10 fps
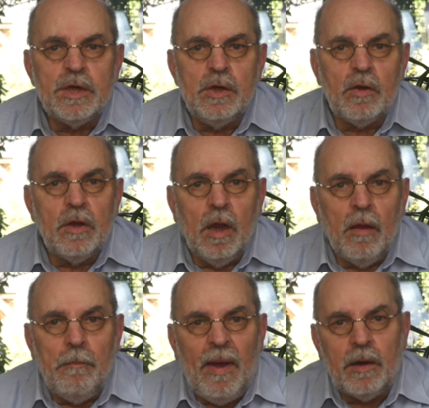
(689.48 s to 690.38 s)
is not
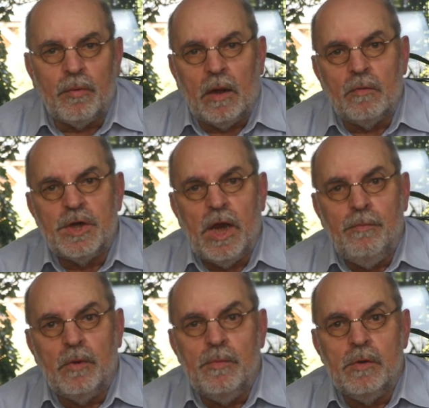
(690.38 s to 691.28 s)
background
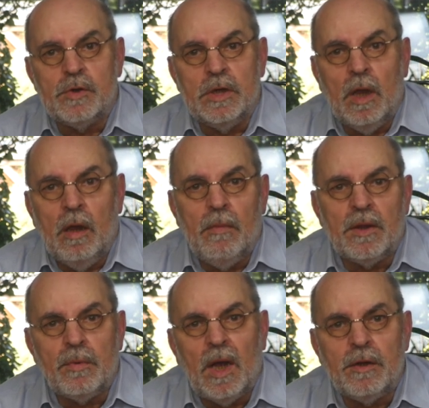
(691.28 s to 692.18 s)
chamber music,
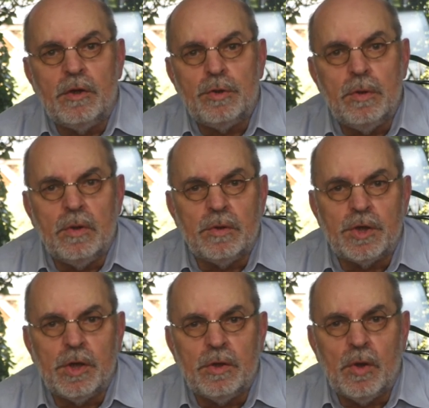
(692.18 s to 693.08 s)
but rather true
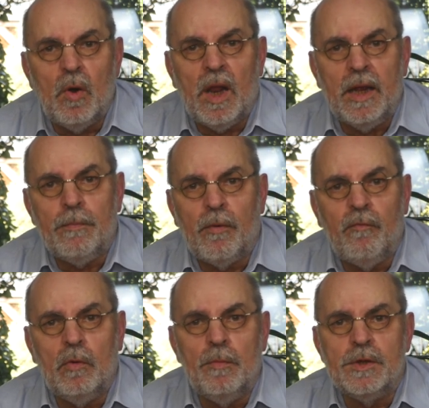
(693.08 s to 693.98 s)
concerto-like
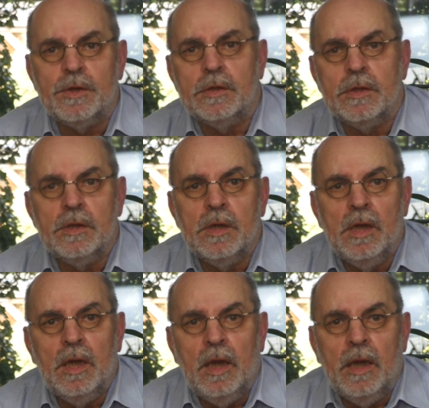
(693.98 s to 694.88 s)
performances,
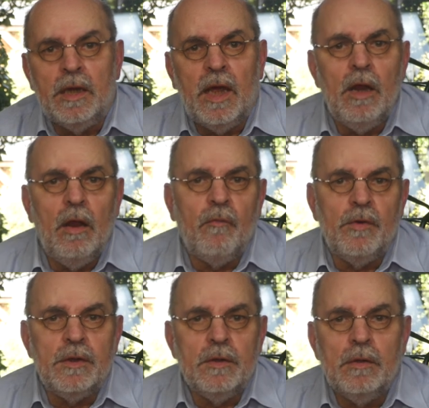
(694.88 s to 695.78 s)
and I love
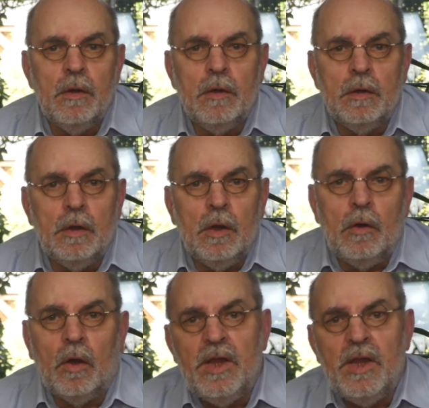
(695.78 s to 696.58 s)
it. On